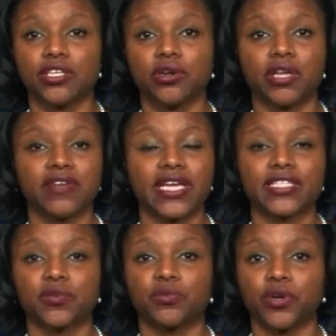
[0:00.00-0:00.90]
You don't even
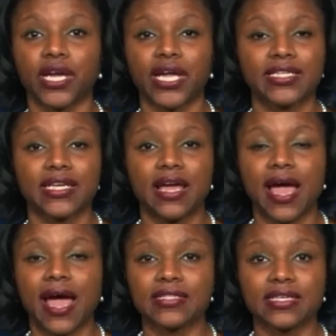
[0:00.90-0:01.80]
get to bring it
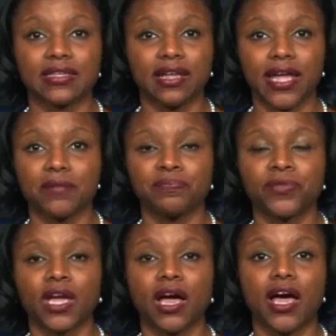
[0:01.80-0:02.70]
as a claim,
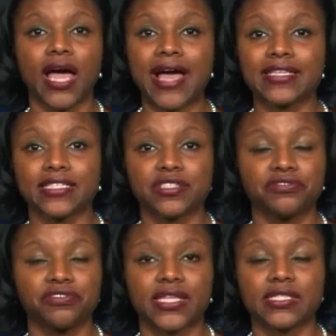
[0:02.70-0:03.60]
as a
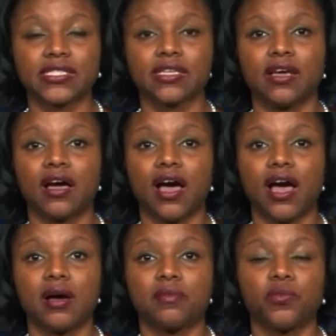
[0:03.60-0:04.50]
defense,
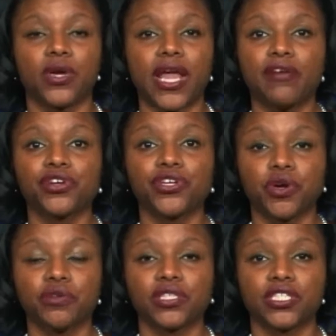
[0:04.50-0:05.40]
whenever
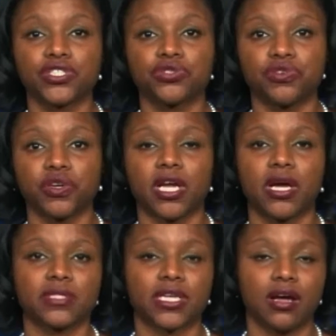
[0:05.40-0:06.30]
your religious freedom
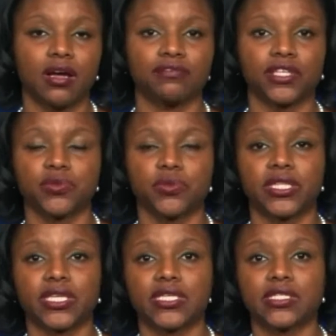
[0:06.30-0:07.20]
comes in conflict with
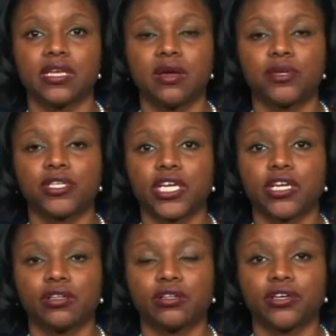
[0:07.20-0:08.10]
these
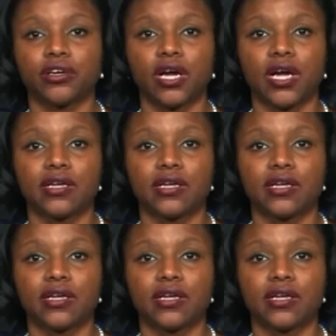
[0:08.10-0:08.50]
particular